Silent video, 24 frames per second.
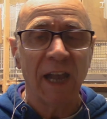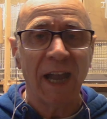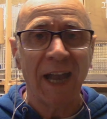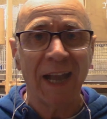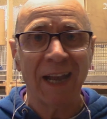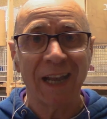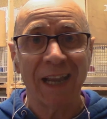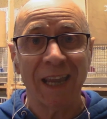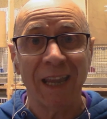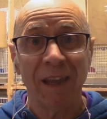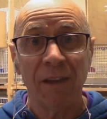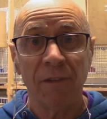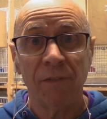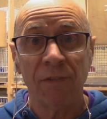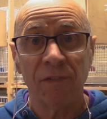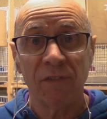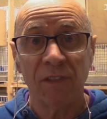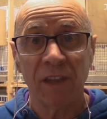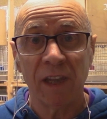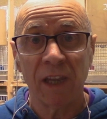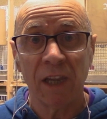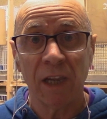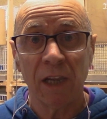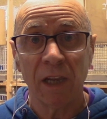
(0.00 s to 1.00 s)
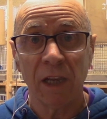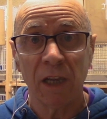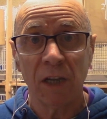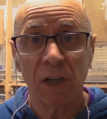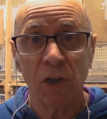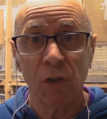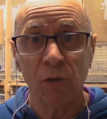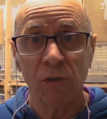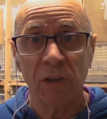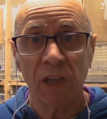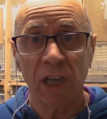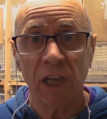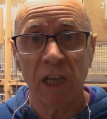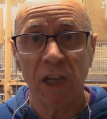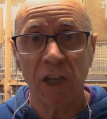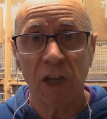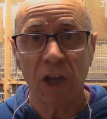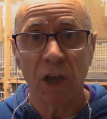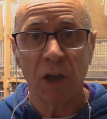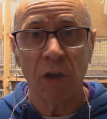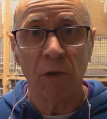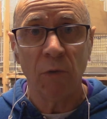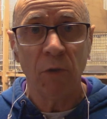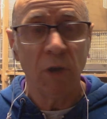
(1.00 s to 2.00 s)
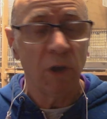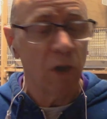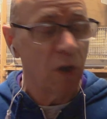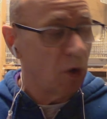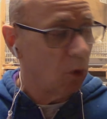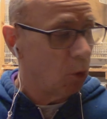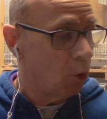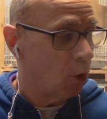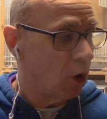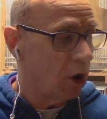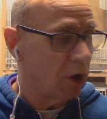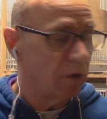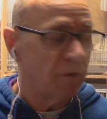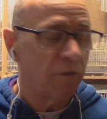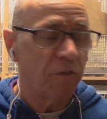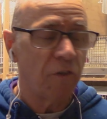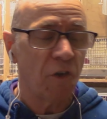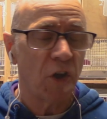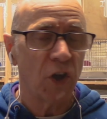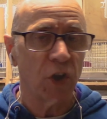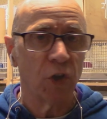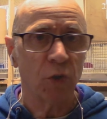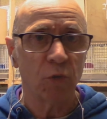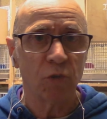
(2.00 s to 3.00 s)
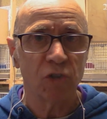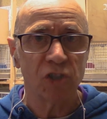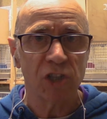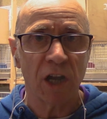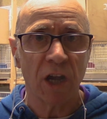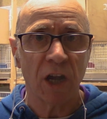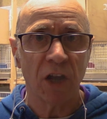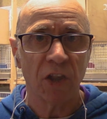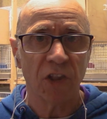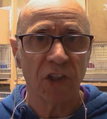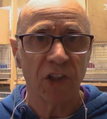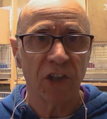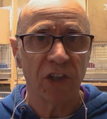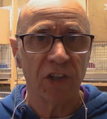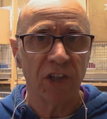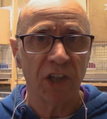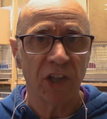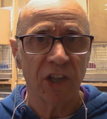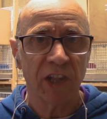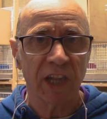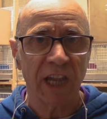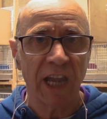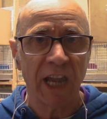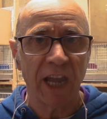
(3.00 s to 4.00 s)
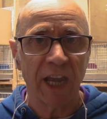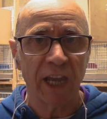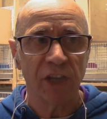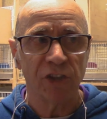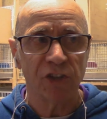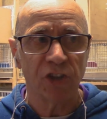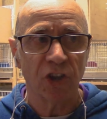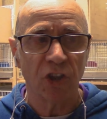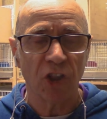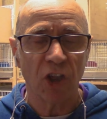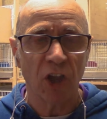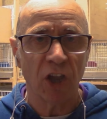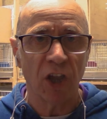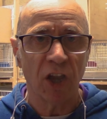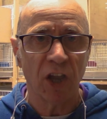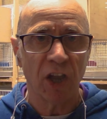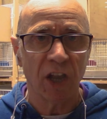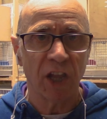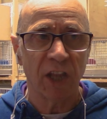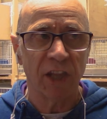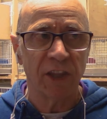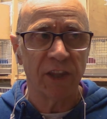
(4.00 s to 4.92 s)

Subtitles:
and give the Lutino one final chance in this cage to get